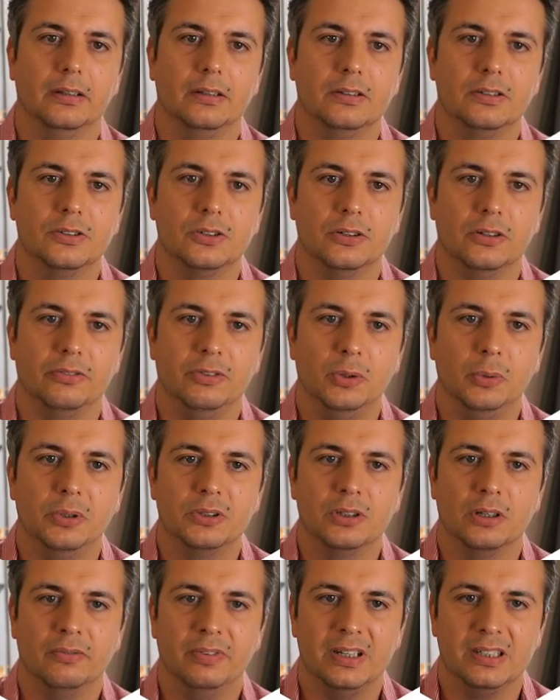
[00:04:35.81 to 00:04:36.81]
So if you were to
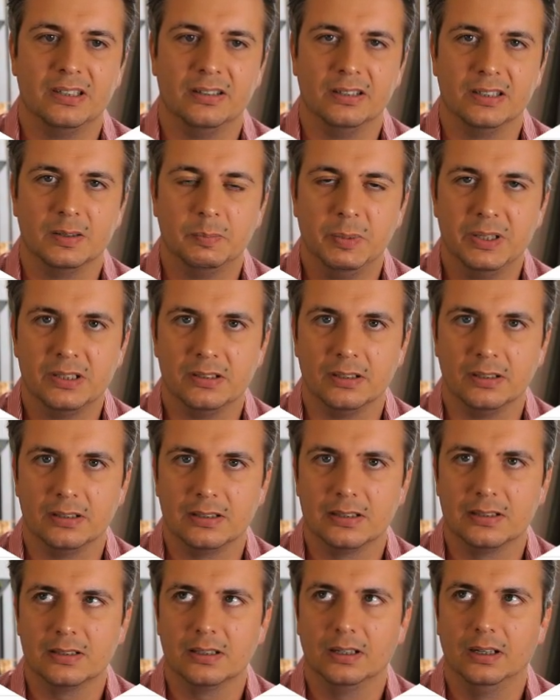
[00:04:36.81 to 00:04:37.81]
invest in this
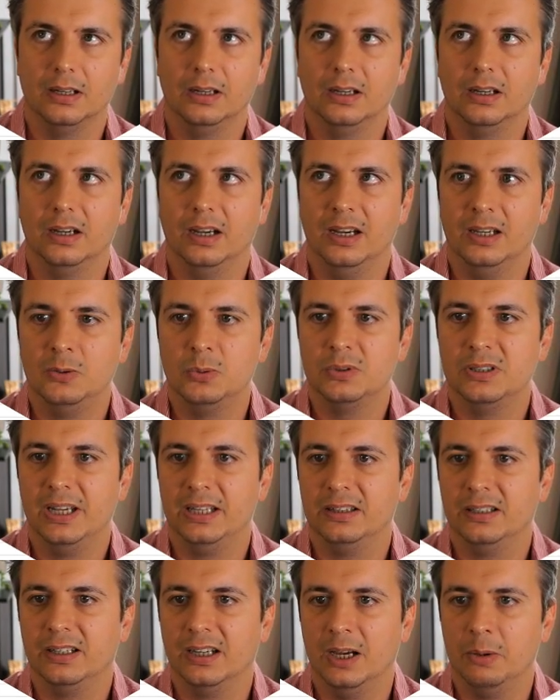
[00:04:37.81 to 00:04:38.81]
business, it would take
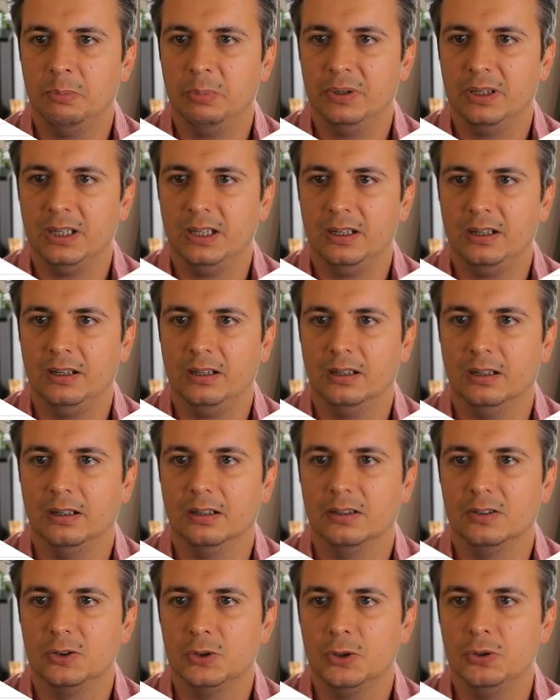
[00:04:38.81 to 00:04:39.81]
the company 2